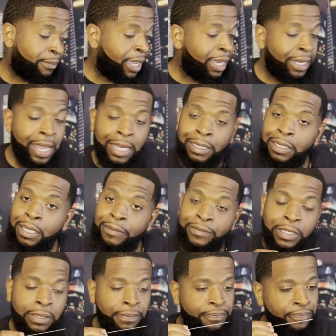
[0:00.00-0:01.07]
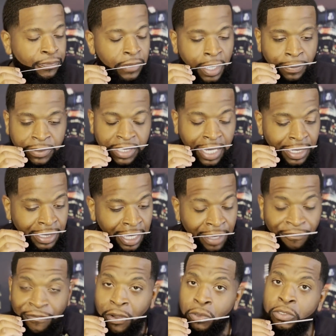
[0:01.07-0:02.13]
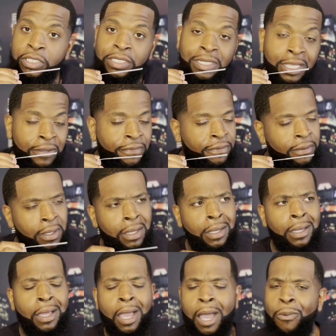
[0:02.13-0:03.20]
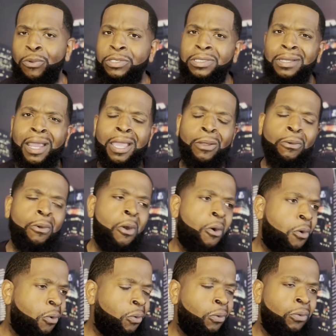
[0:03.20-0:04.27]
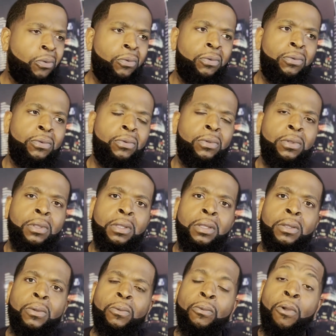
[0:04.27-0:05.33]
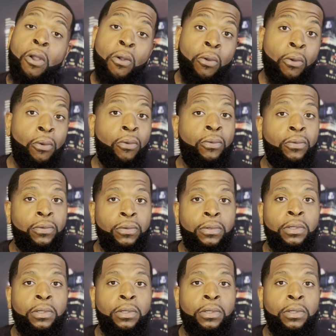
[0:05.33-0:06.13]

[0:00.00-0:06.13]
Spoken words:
Man, I loved it. I'm telling you, at first sniff, I was like, whoa, whoa.